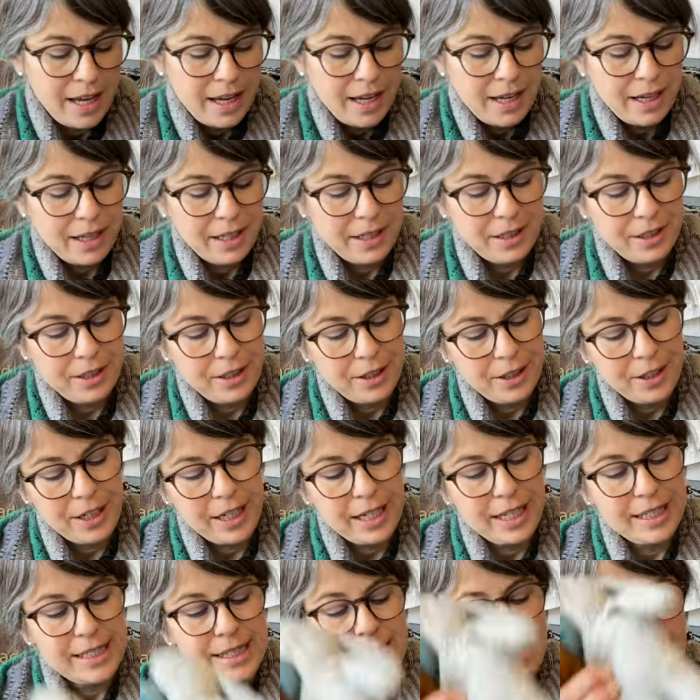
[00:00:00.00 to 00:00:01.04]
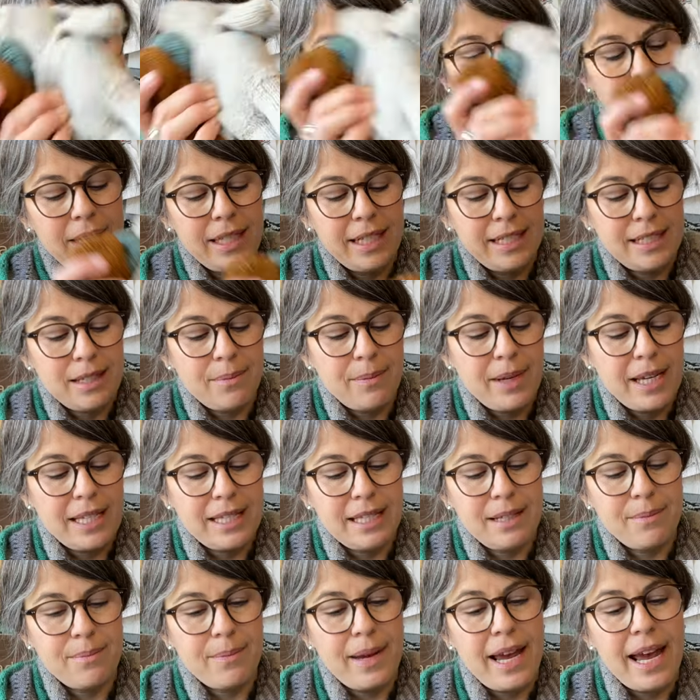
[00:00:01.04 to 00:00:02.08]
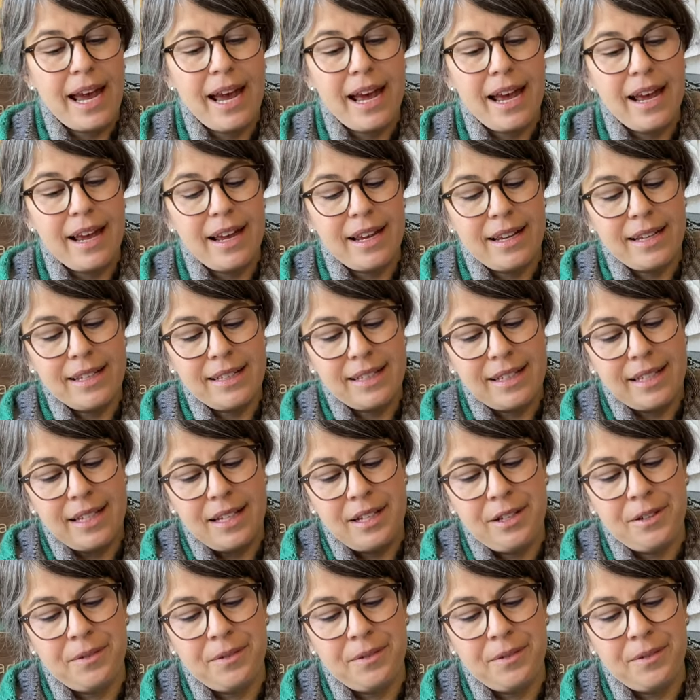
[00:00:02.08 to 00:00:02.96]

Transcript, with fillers: And her kits come in these amazing bags.